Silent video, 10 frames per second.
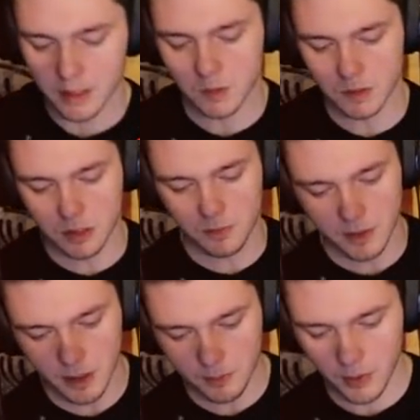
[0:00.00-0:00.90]
which could be a
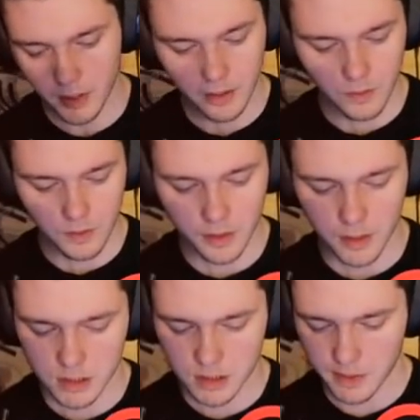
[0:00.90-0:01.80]
good play or it
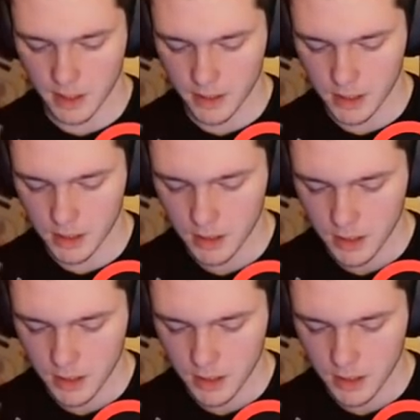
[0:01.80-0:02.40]
could just be lucky.